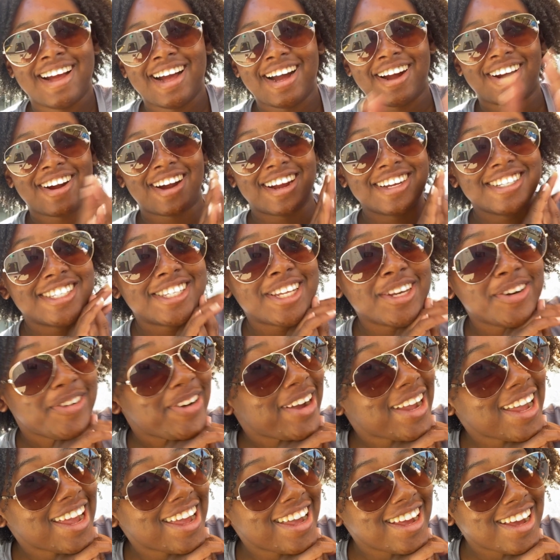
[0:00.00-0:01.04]
Alright, so
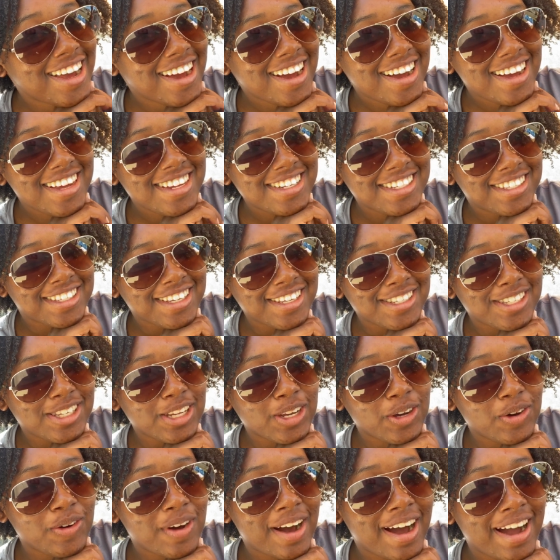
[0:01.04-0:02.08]
hey guys,
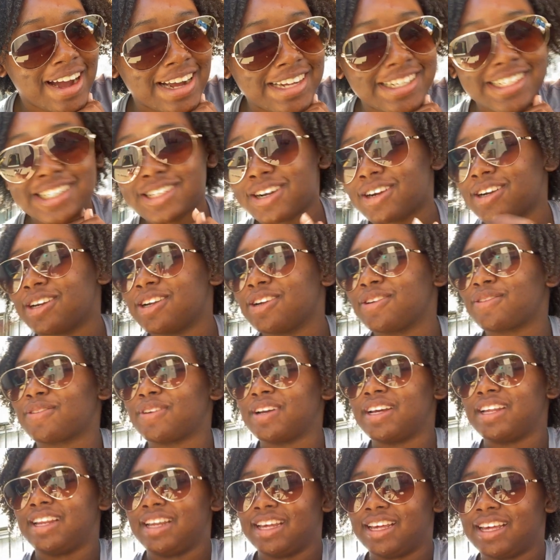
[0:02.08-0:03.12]
so I started
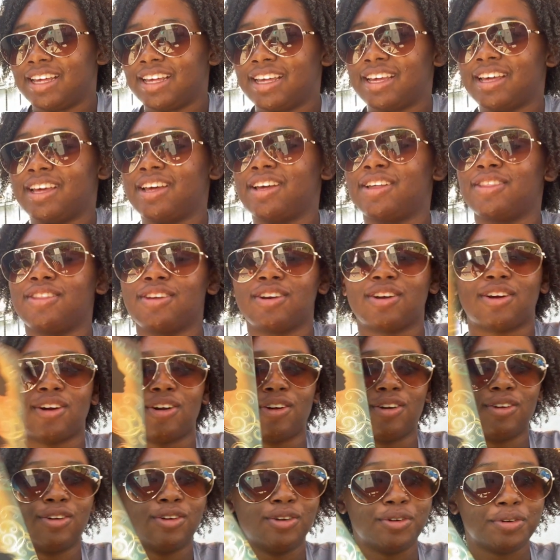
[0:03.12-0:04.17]
reading The
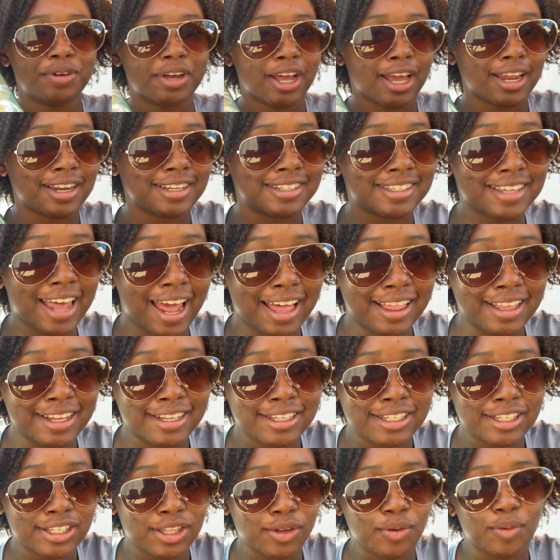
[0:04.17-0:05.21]
Girl Who Could
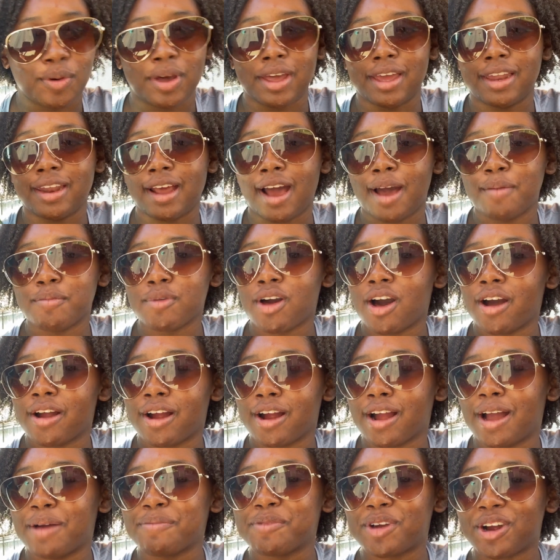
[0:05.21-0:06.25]
Silence the Wind. I'm
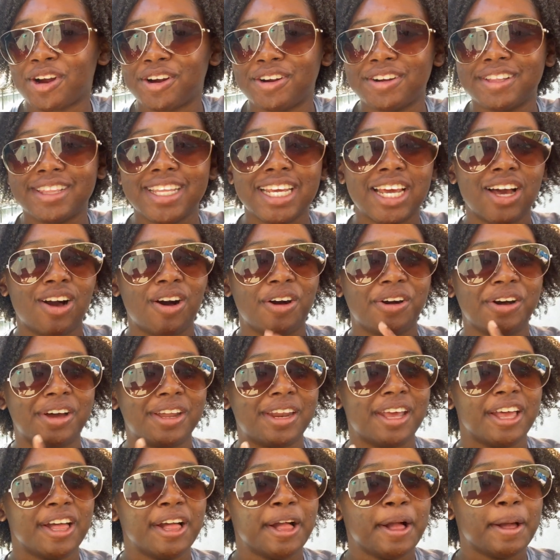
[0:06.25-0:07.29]
currently
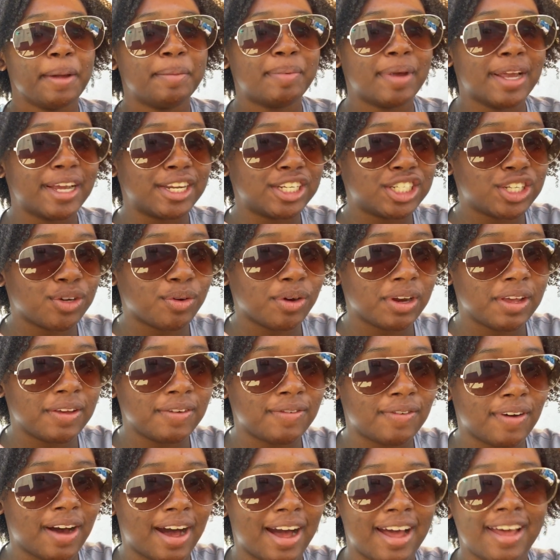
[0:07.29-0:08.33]
on page
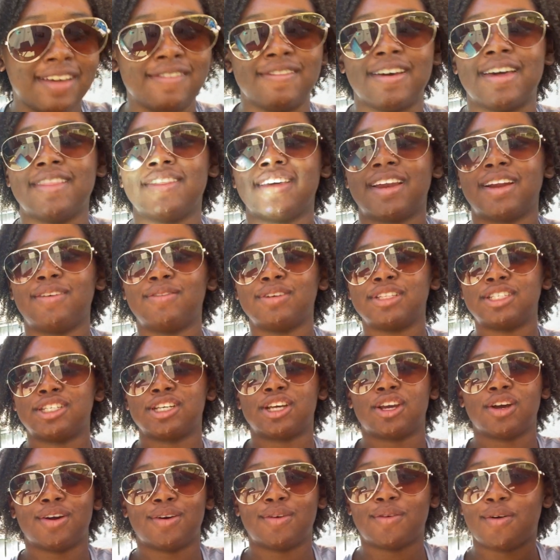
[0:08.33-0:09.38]
25, and then I went to
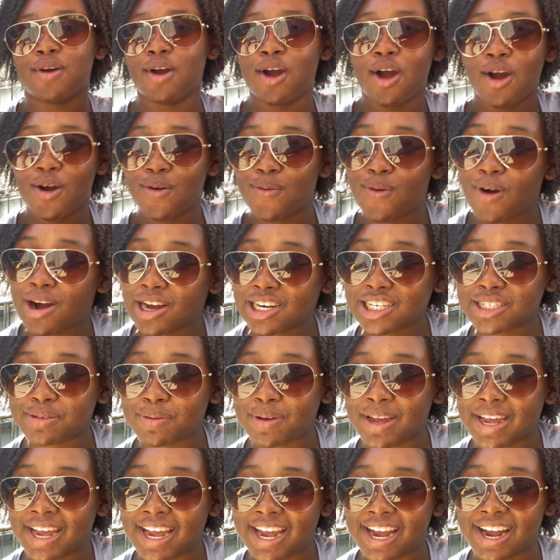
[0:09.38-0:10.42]
go wash
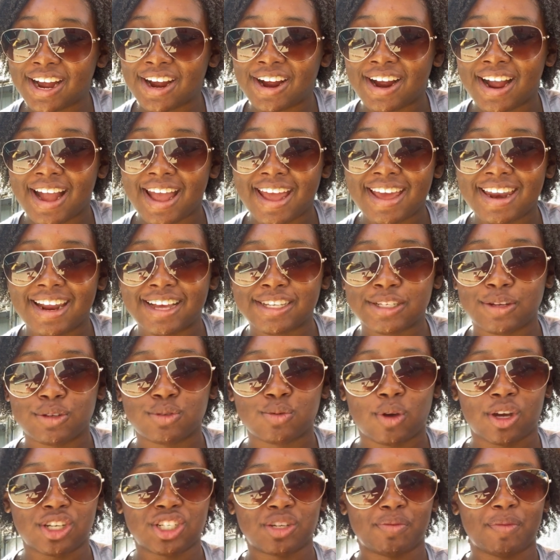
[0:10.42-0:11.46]
my hair, and as I was
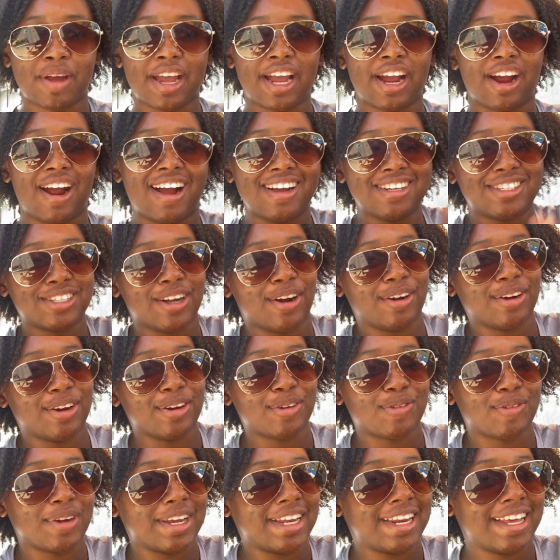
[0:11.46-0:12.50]
washing my hair I
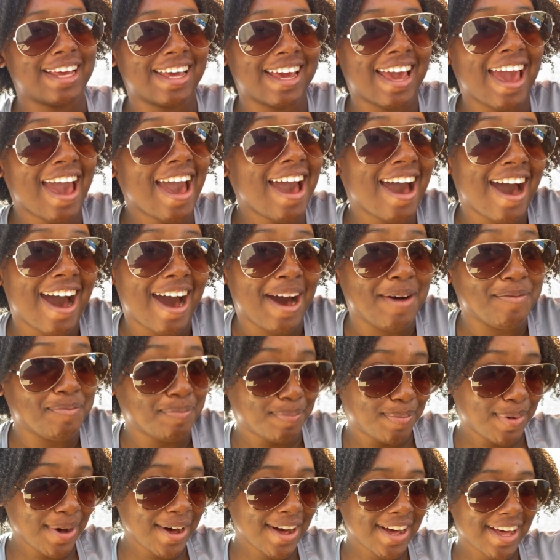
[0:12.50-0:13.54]
started reading a
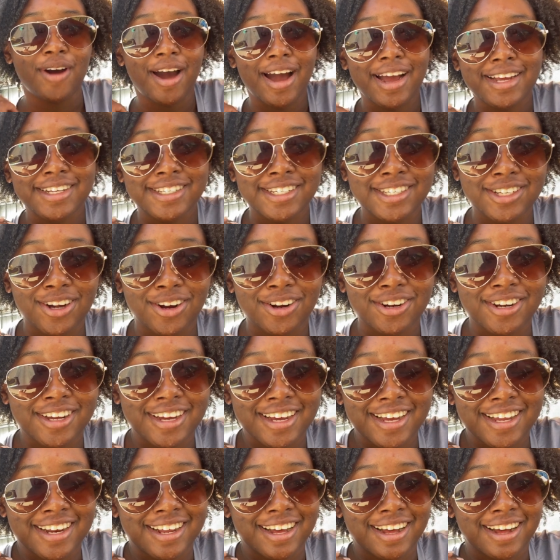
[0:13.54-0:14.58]
book. I
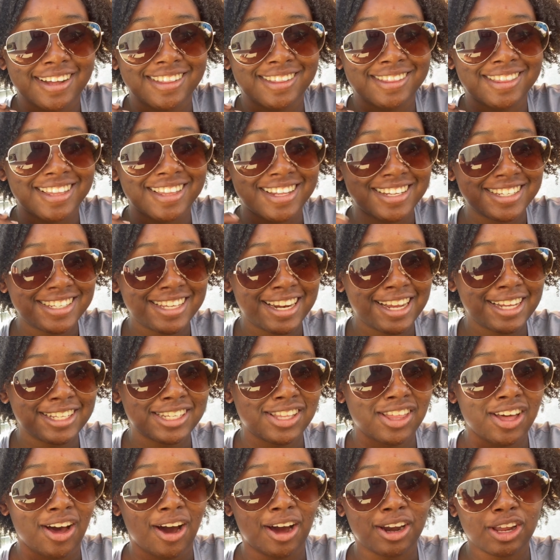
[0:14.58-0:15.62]
started listening to
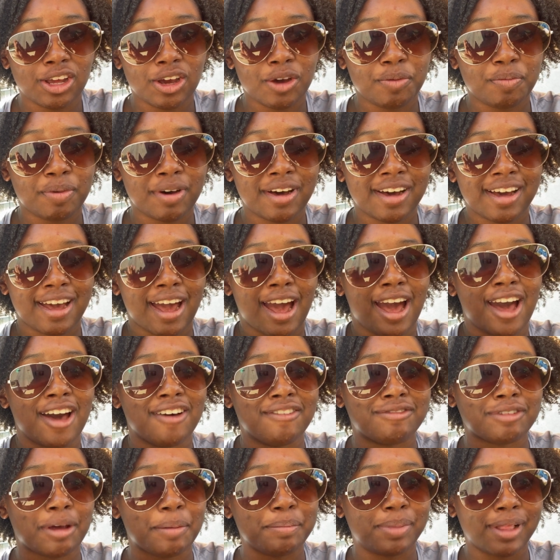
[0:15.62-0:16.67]
the audiobook of
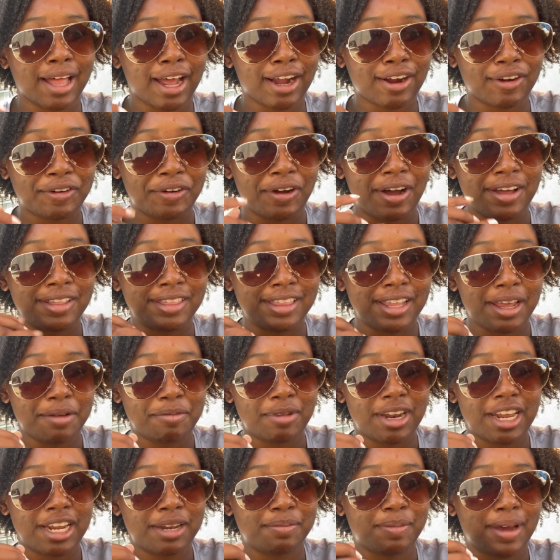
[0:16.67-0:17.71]
Black Girl
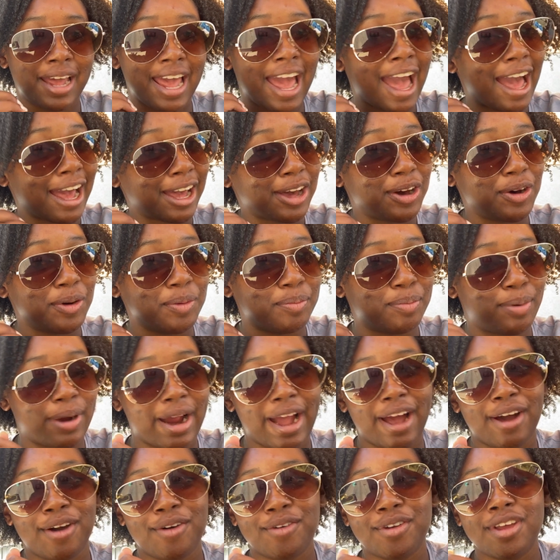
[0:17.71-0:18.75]
Unlimited by Echo
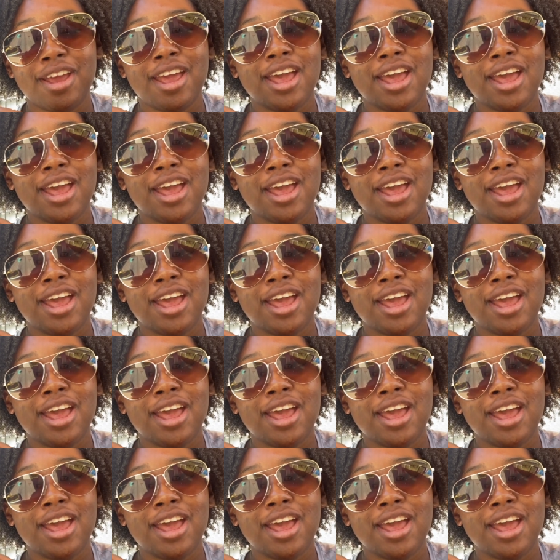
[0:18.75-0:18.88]
Brown,